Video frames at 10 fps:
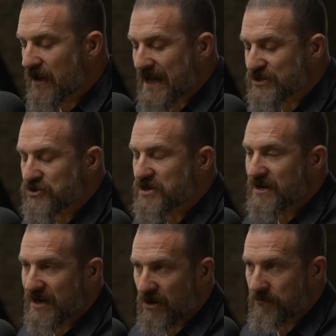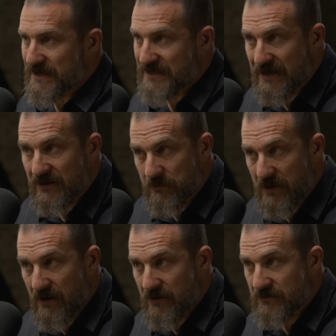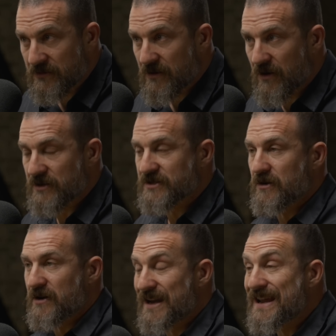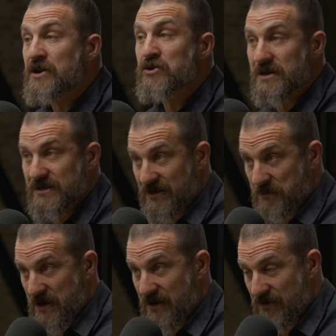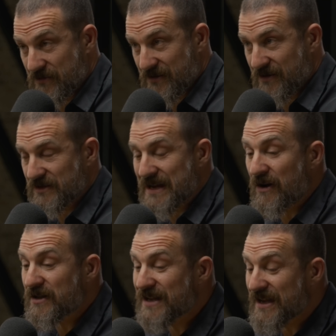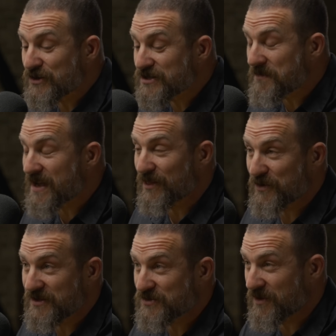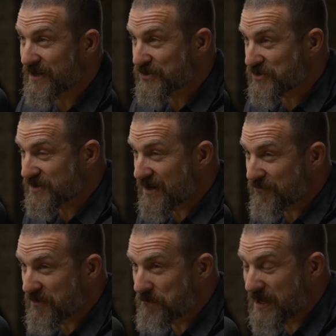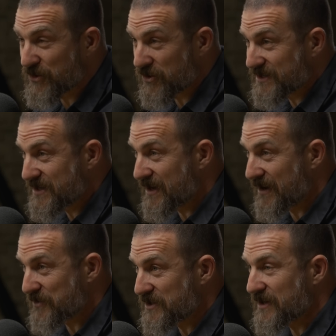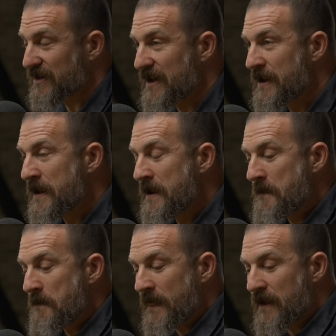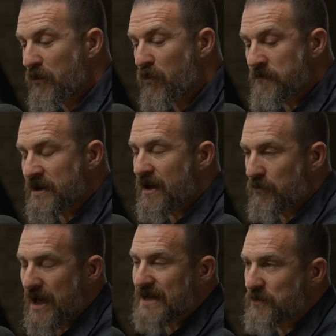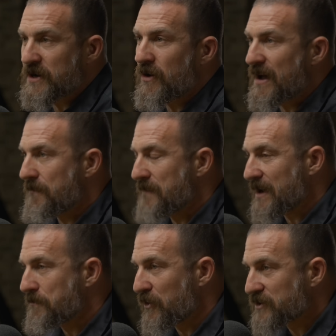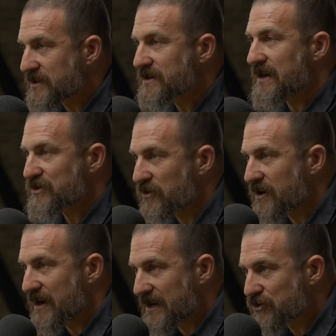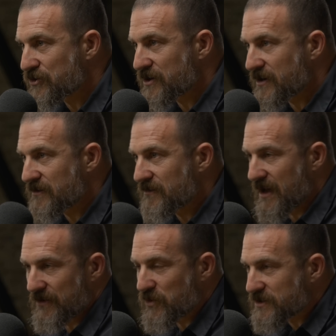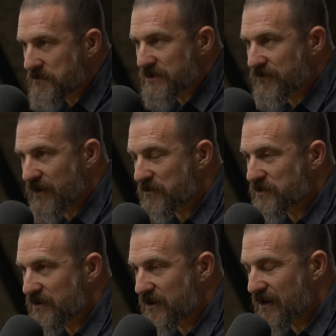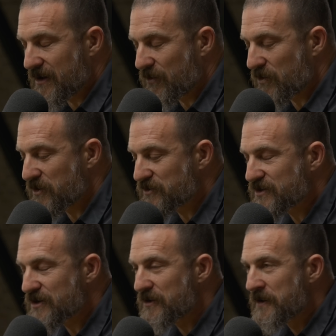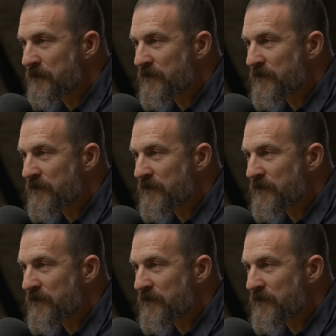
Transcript: estrogen can help maintain libido also. It can increase libido. Now, here's something I learned that's really interesting from Peter Atia recently. Women, as we know, make both testosterone and estrogen, and of course a bunch of other uh, hormones too.